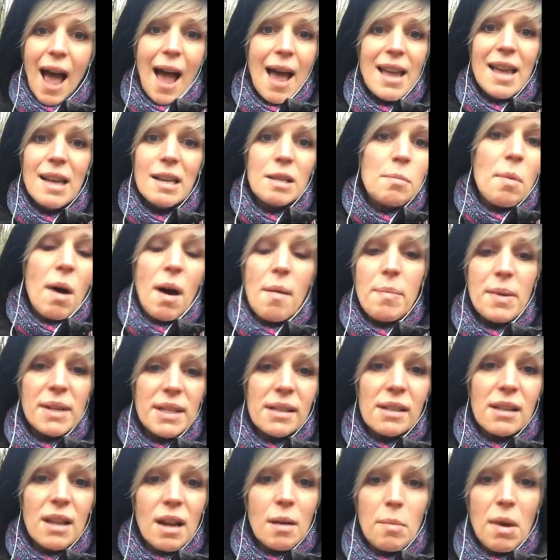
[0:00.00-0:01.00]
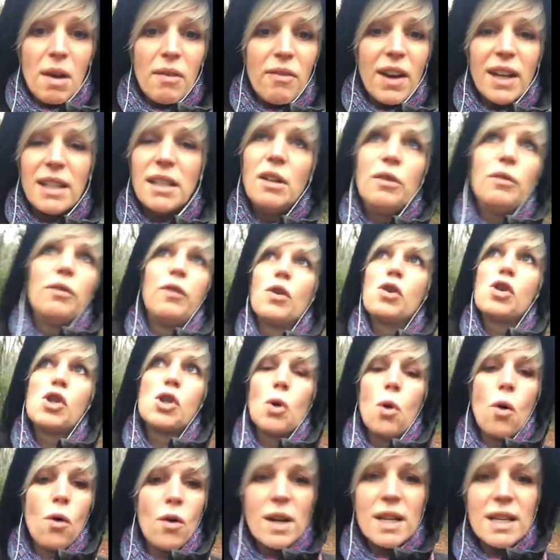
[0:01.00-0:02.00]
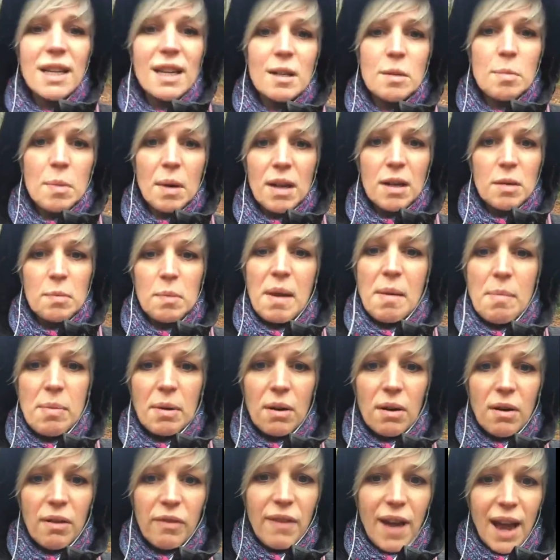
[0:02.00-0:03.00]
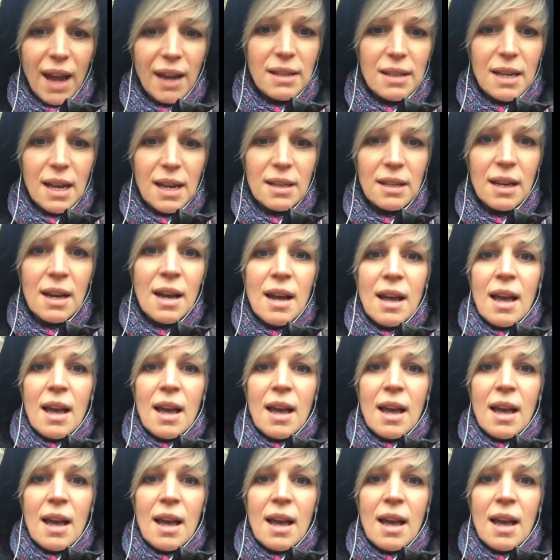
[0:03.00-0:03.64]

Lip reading: Is my business going to be affected? For sure it is, because people are affected.